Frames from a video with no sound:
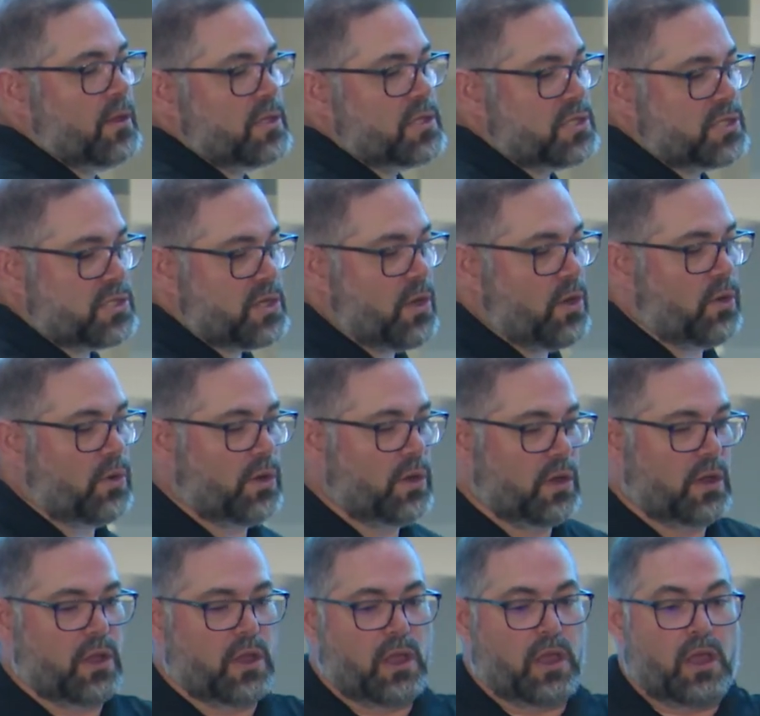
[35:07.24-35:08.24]
So
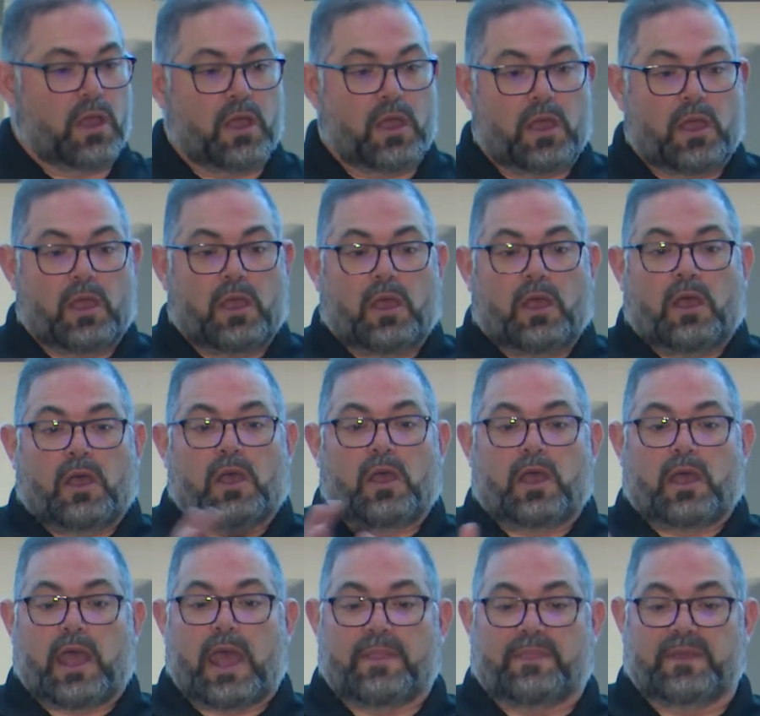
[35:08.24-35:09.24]

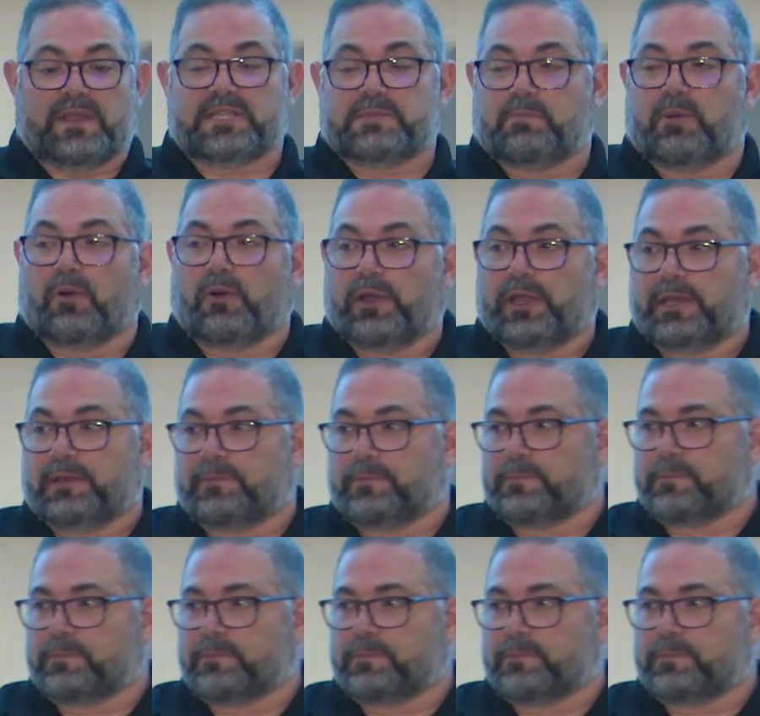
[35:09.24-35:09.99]
at this point,